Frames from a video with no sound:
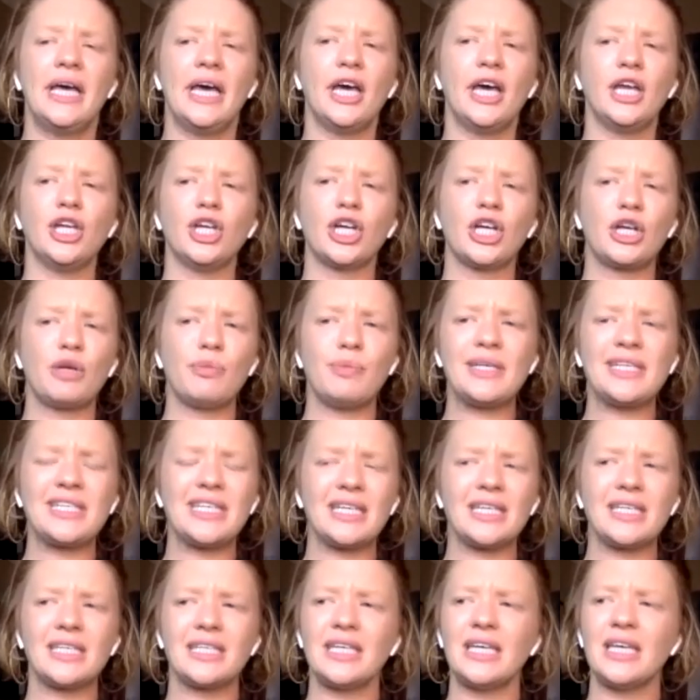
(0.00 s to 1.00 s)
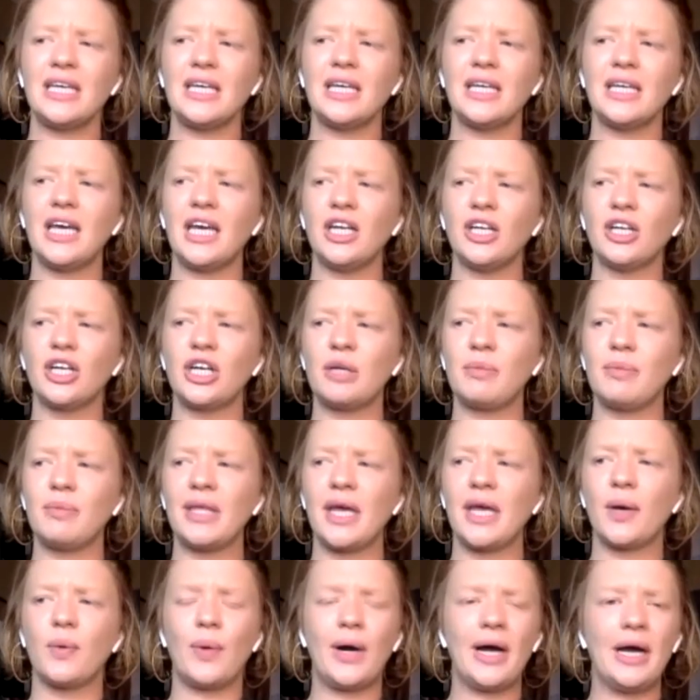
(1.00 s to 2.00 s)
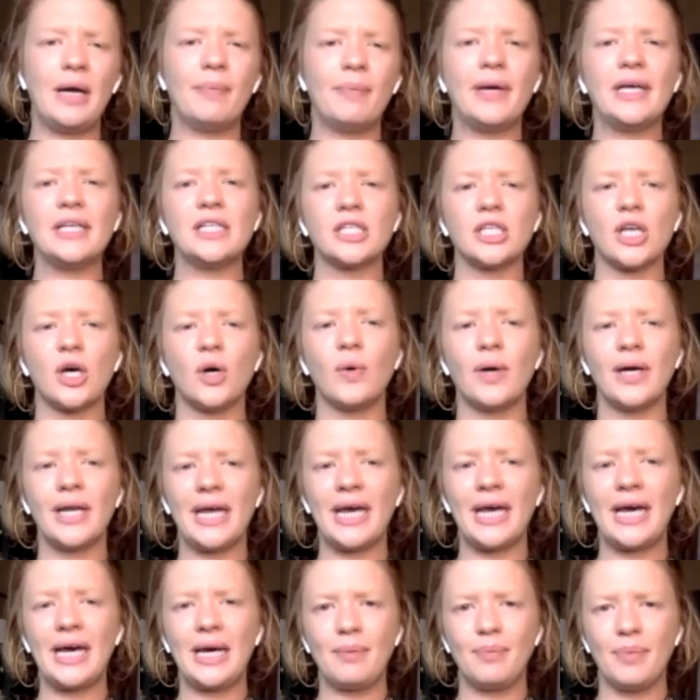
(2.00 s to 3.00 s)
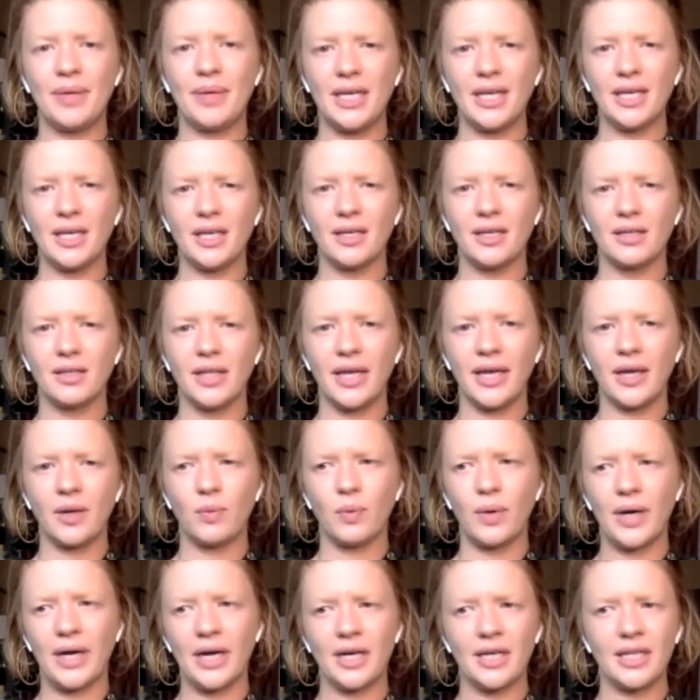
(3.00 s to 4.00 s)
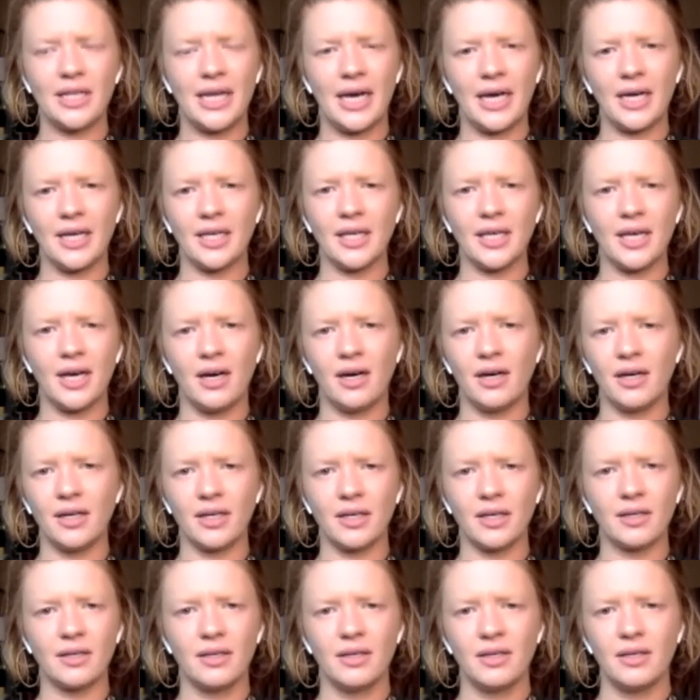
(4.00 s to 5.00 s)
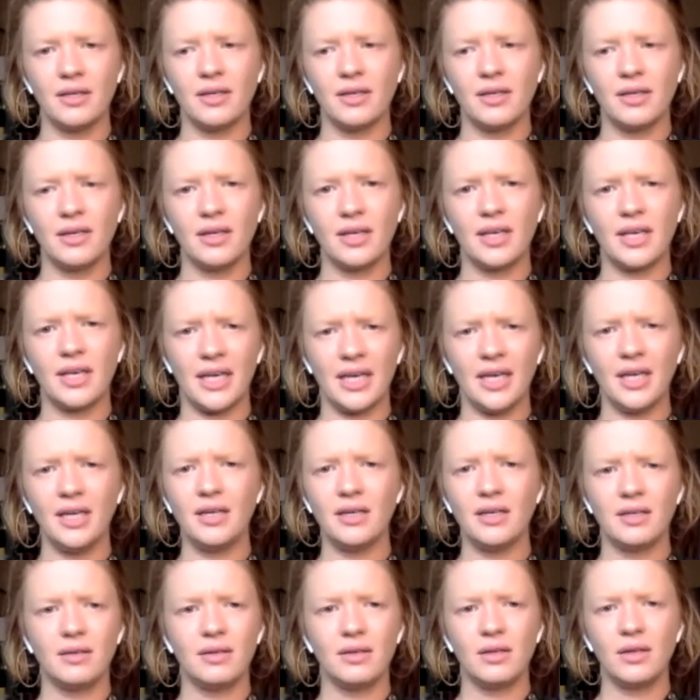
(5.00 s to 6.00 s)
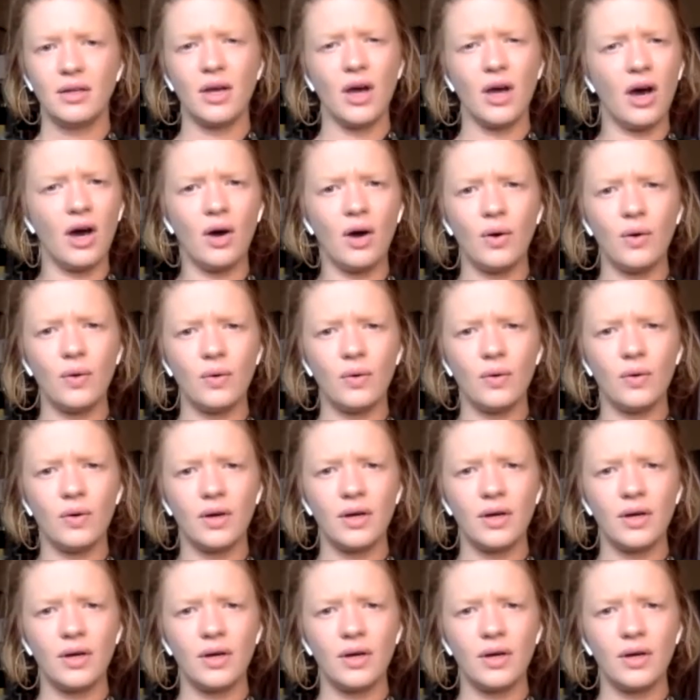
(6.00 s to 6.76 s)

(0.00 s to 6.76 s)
and you're going to be 16 and you're going to be like, why am I so unhappy? Like, where did that young kid go?